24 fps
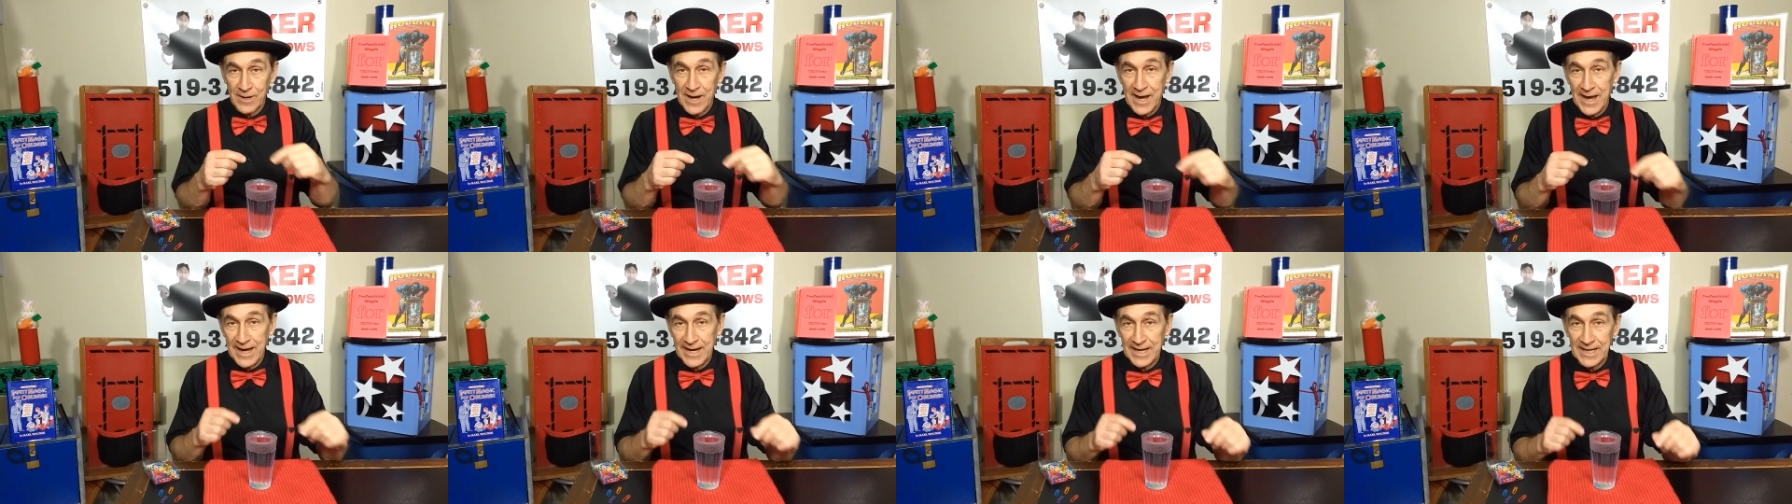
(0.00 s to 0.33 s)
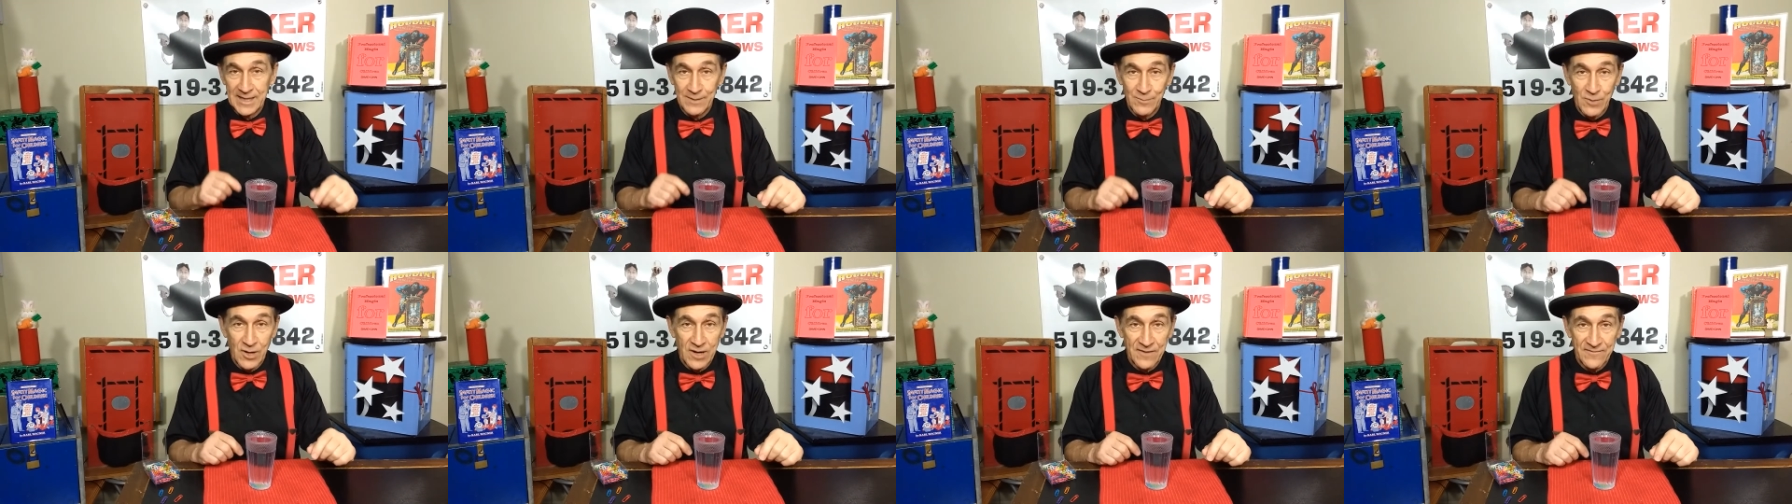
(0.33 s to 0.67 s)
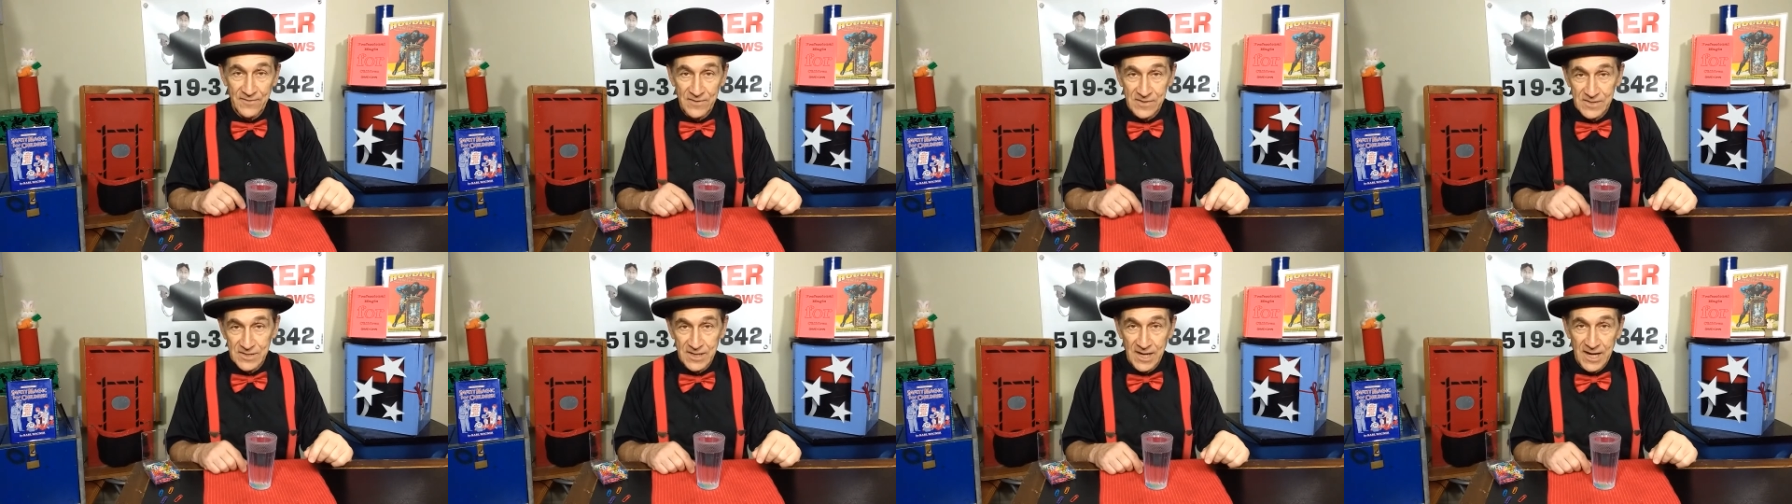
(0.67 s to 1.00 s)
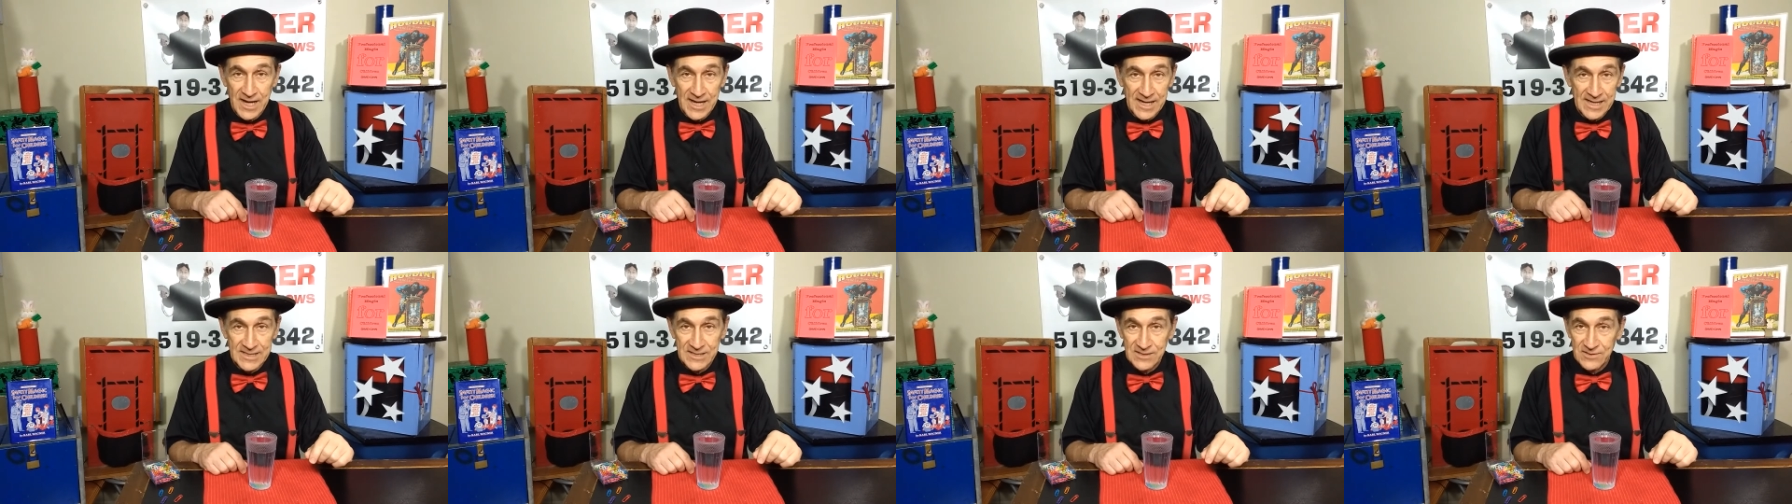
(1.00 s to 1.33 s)
hanging them off the
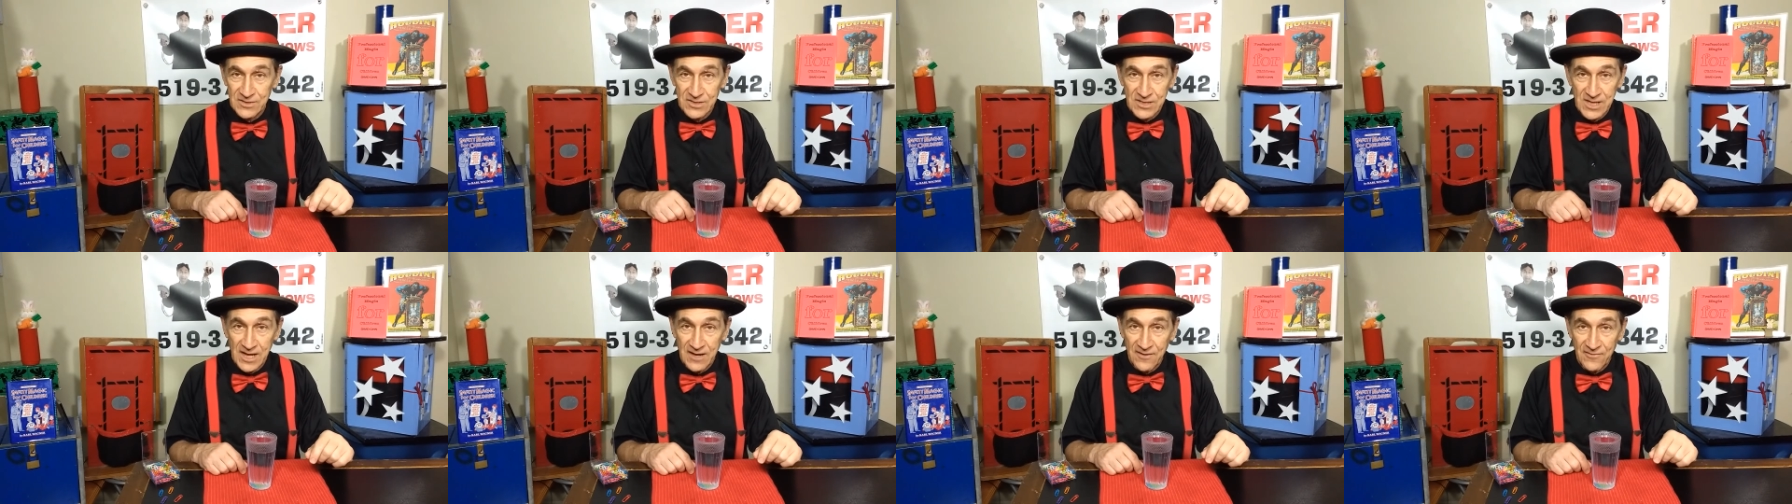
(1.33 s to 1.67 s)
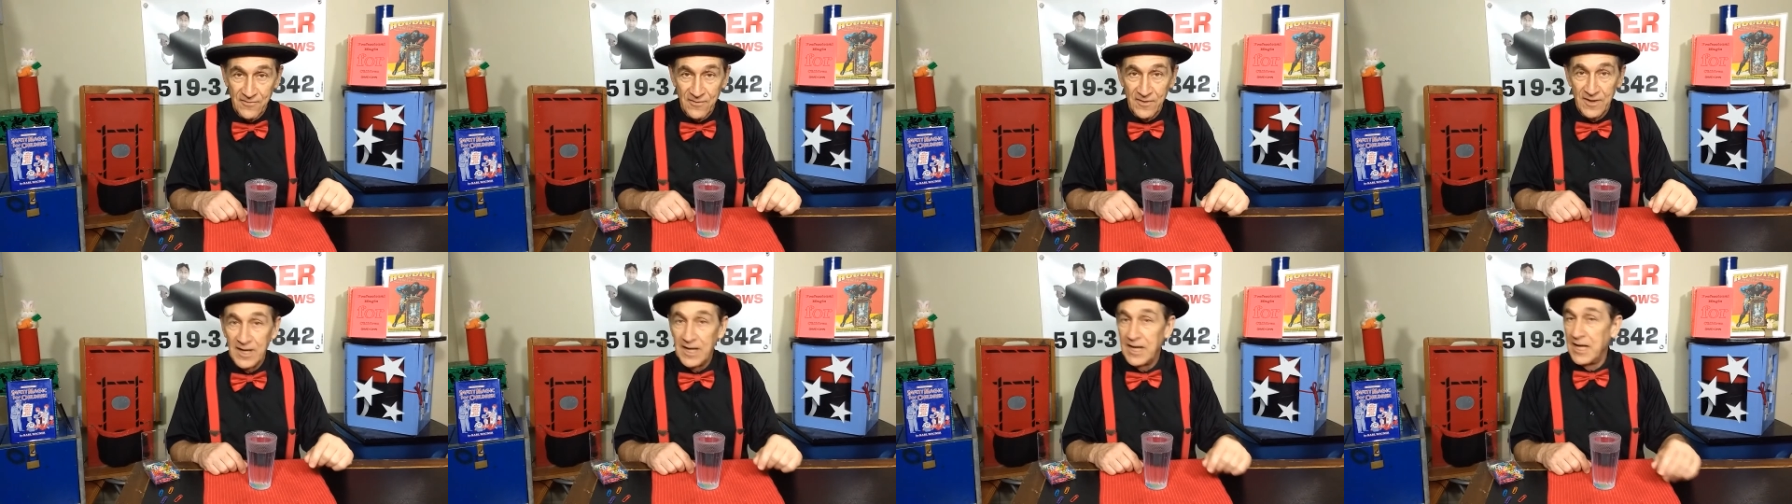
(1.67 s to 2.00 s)
sides and stuff.